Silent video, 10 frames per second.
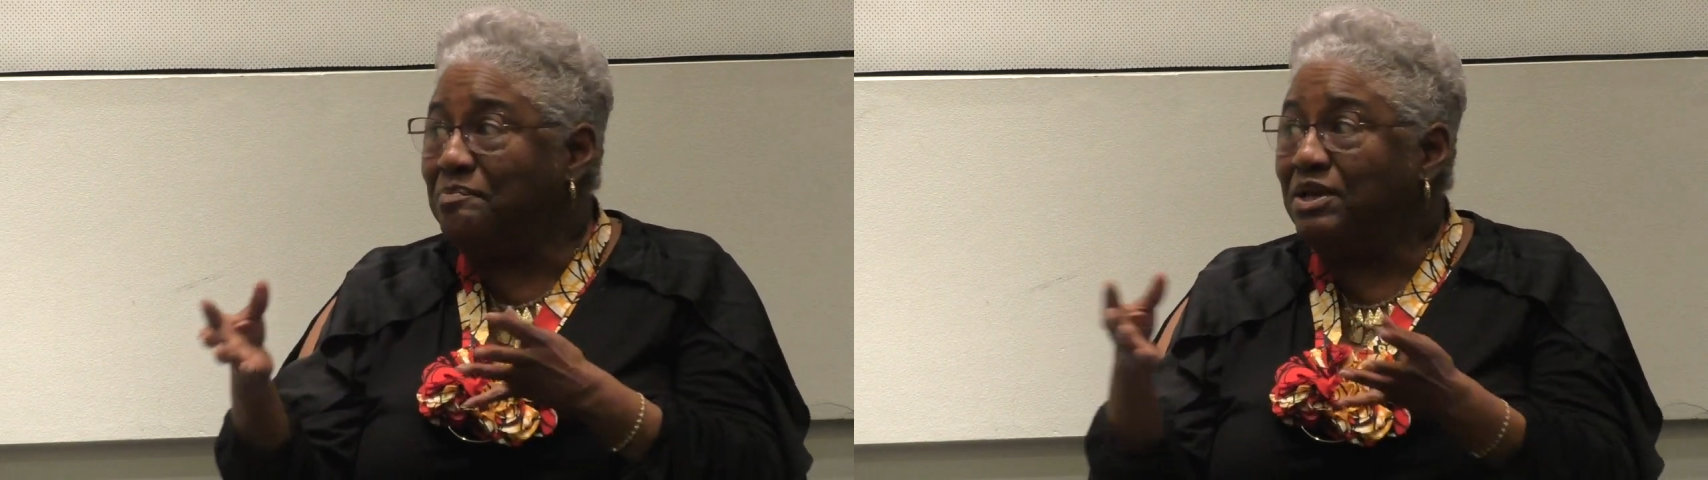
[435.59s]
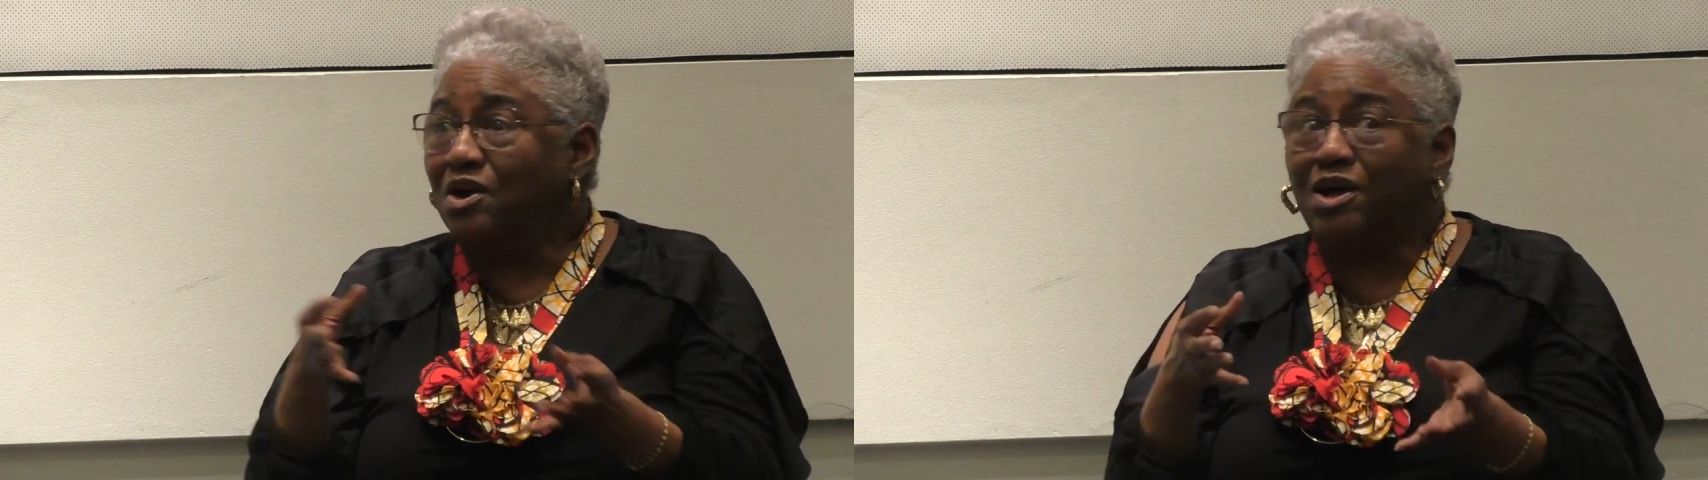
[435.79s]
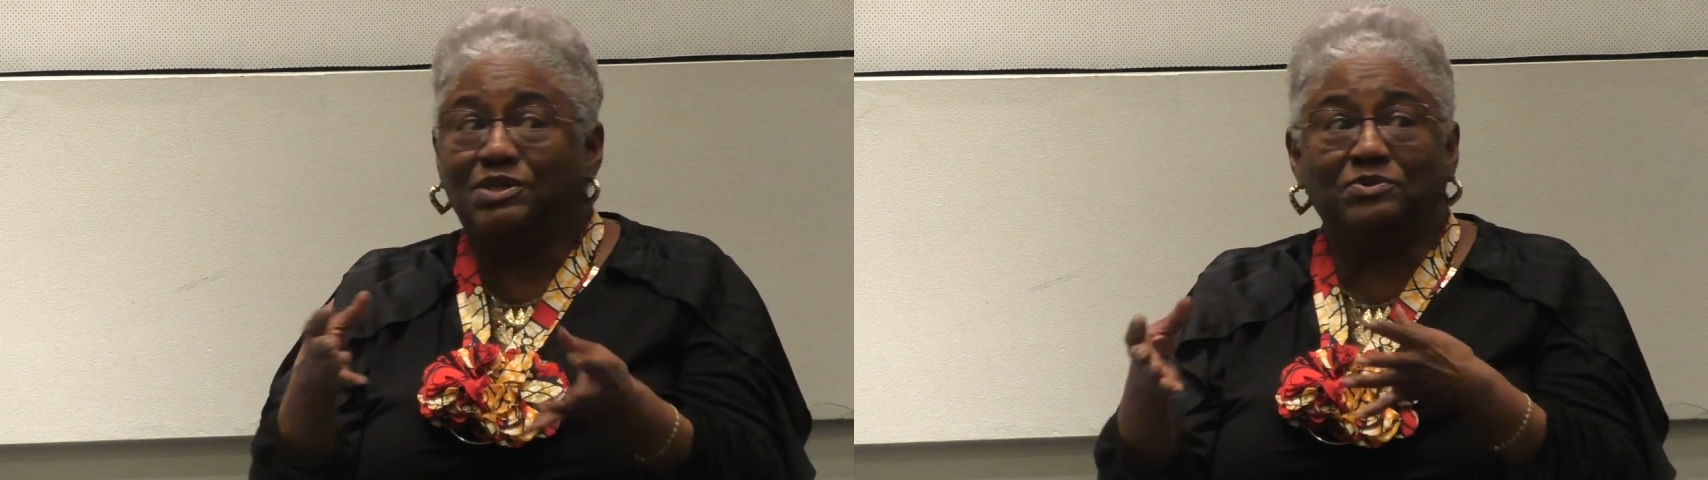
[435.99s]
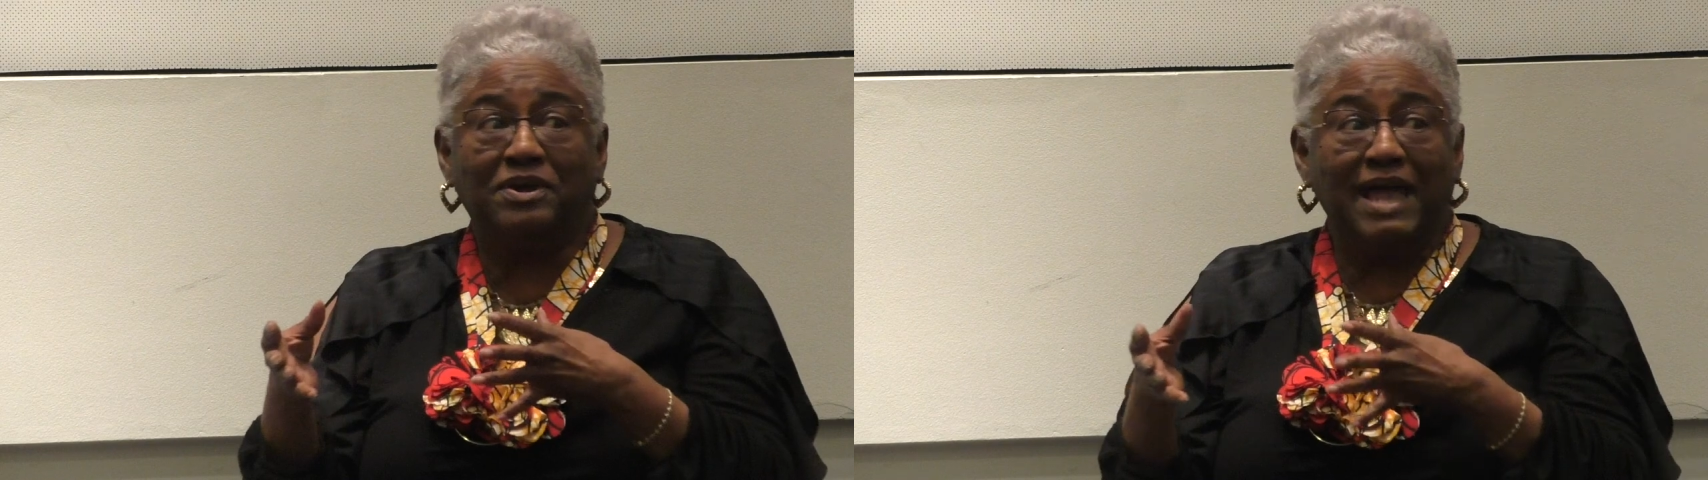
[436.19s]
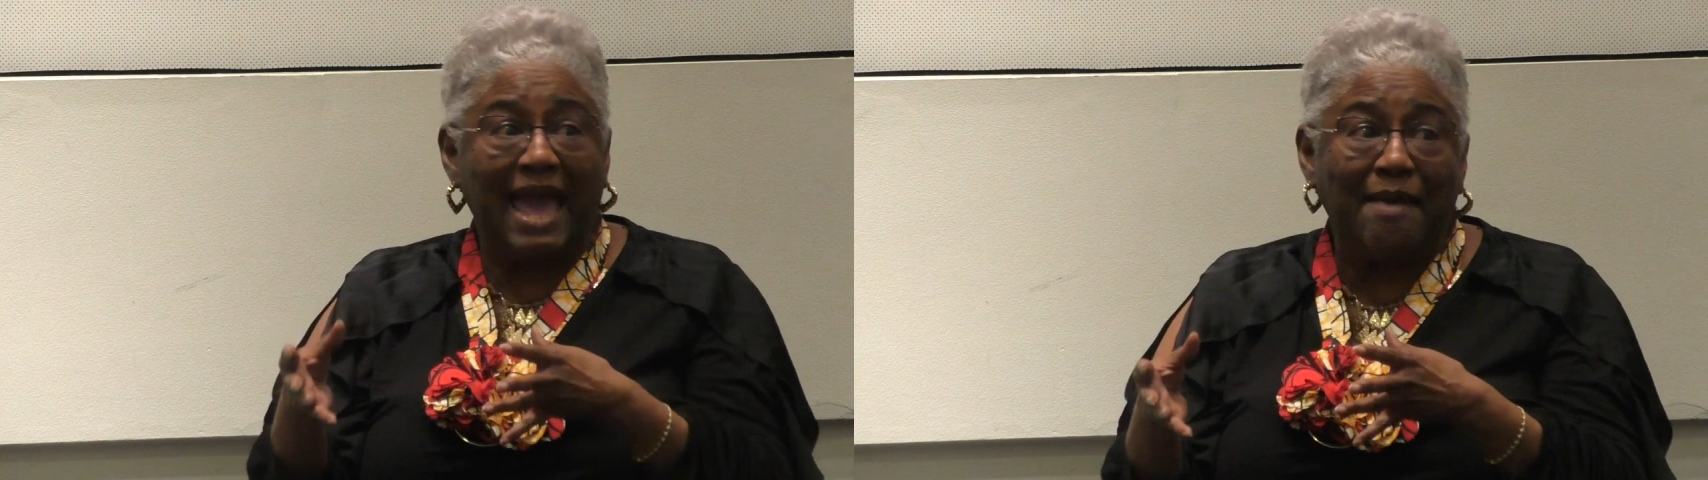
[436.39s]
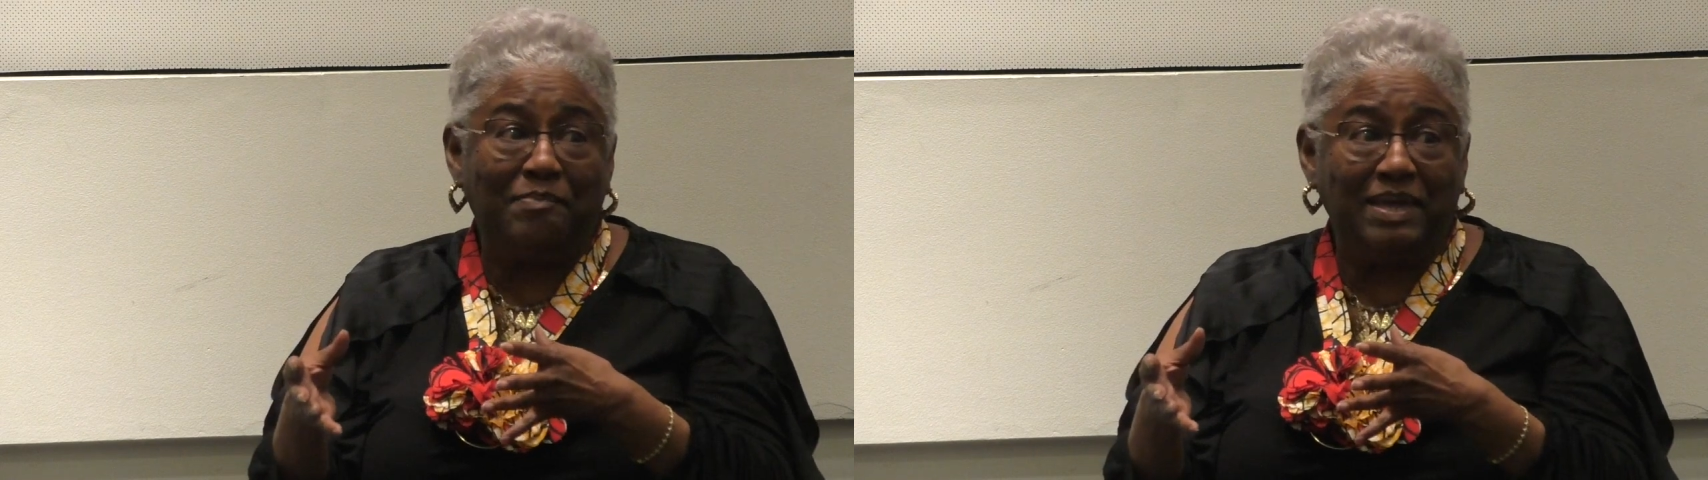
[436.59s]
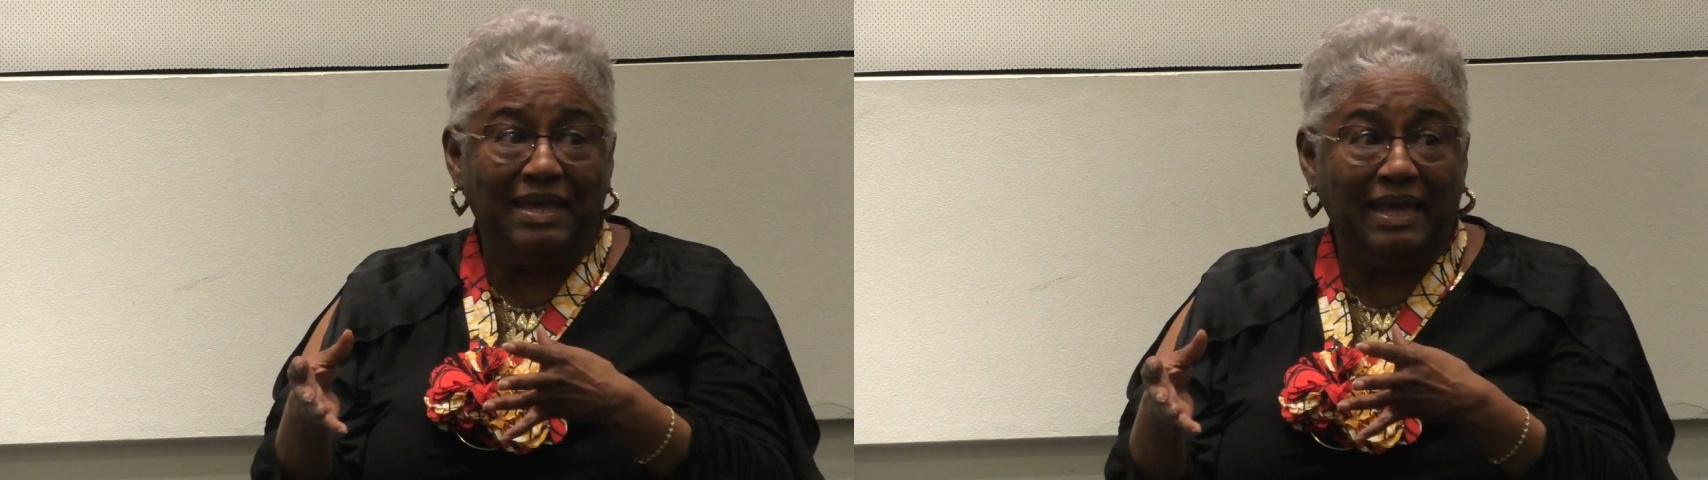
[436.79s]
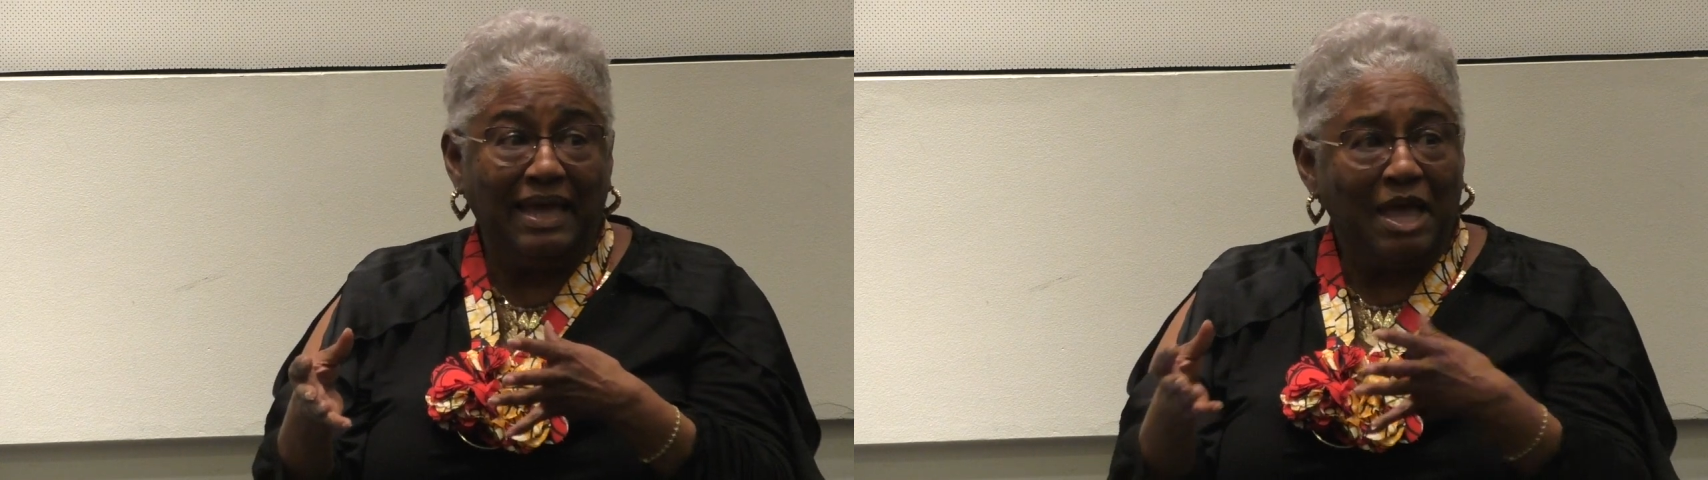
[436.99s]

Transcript: because we're happy,